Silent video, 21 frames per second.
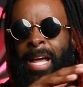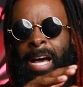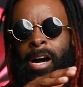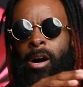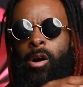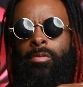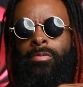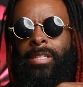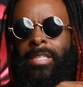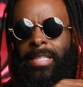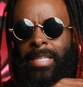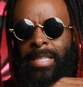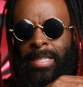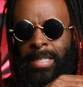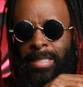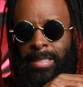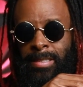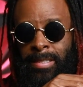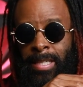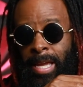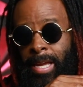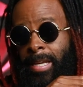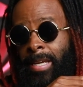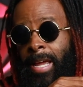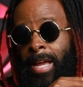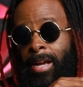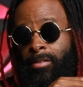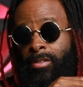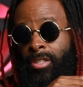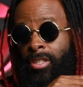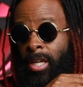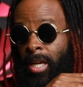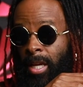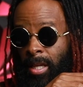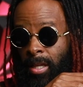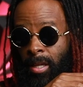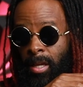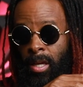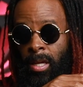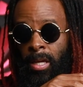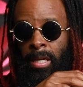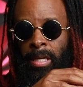not only did he take down
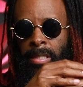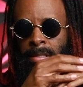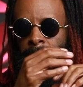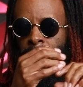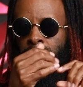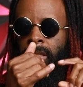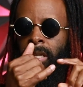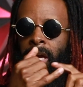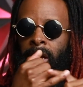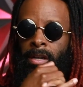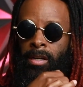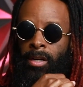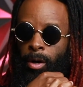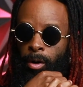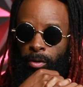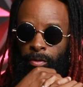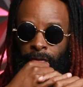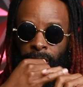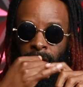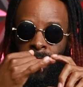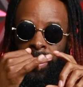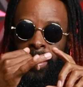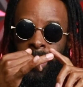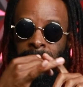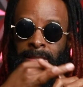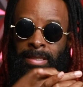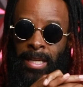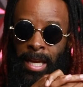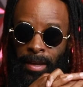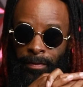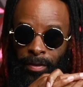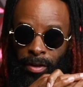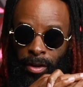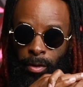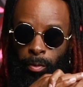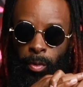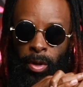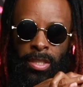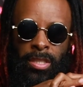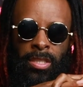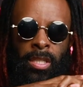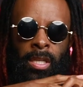Jey, he took down Kofi and Xavier,
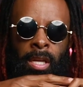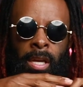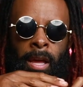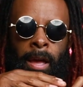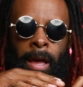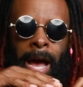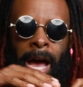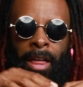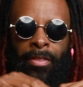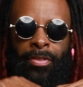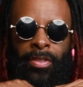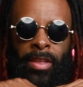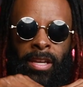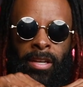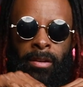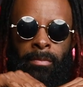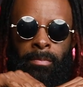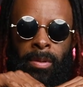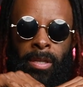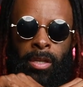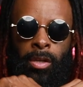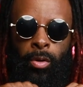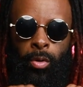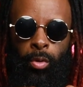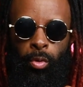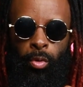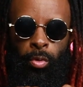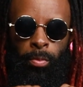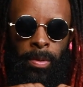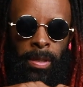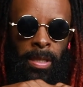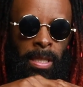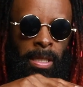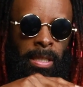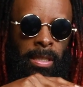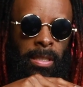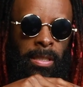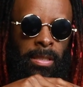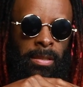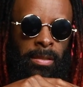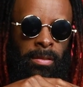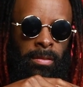which I think would be cool
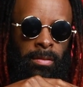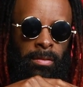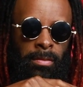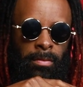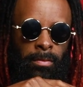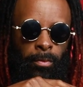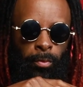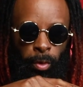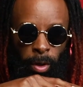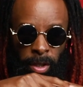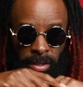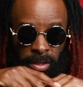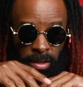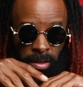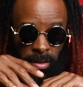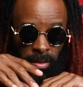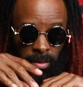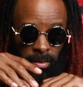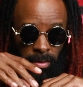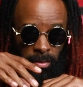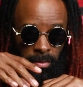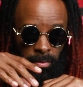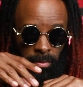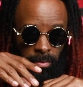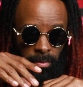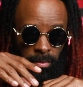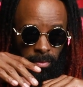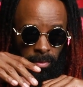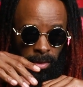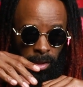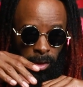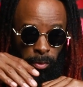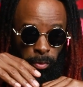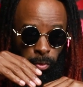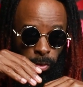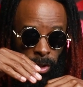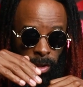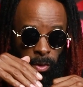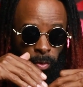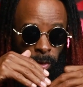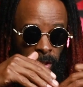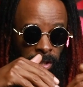because once
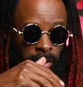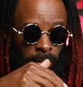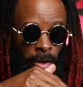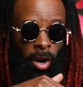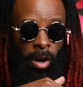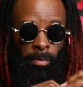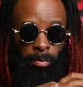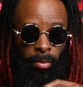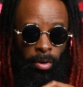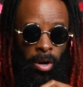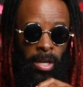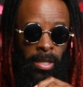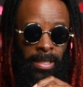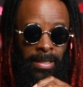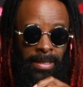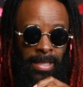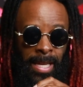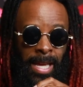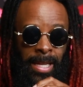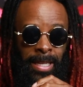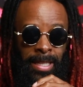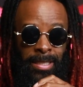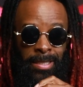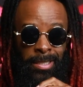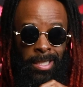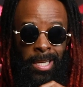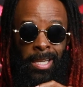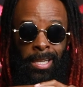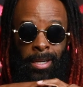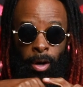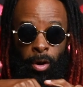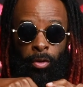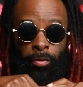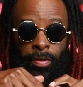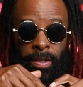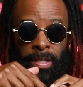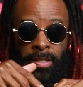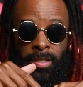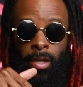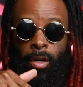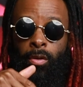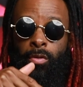we saw Braun attacking Jey,
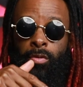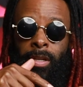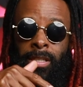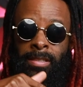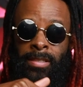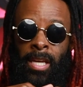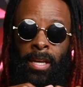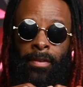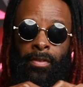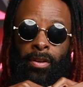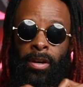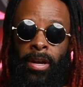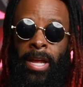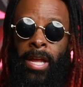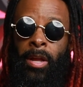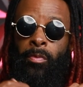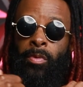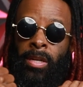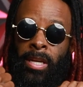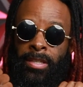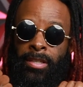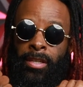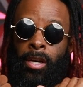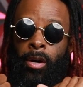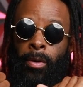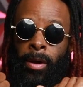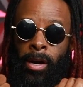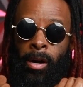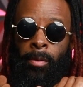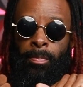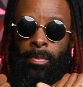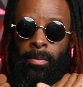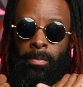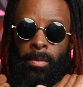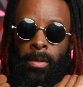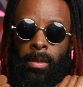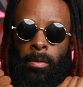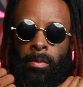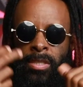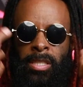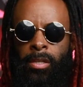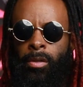Kofi told Xavier, hey, we need to go help him,
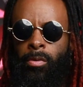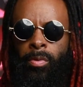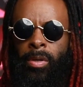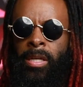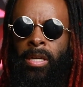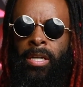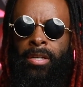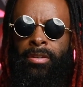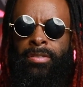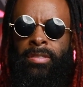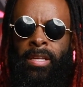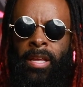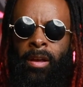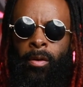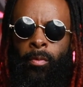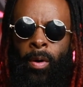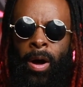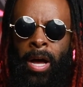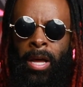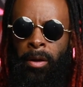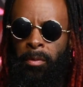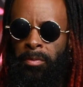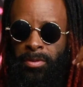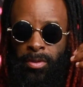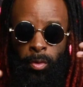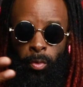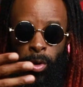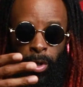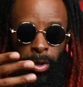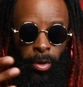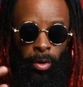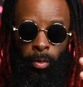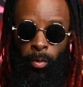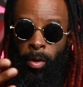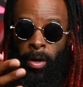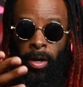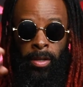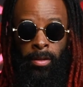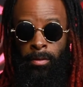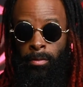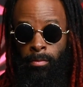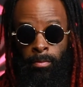which I don't really understand why. It was a
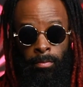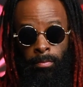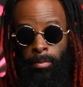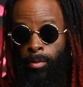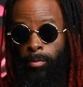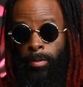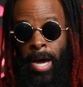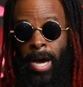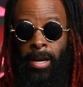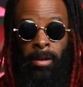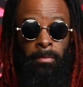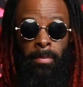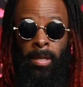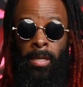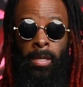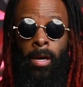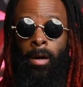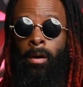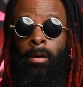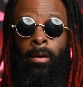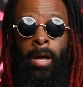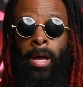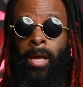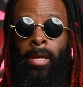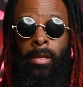one-on-one. You got it, big dog.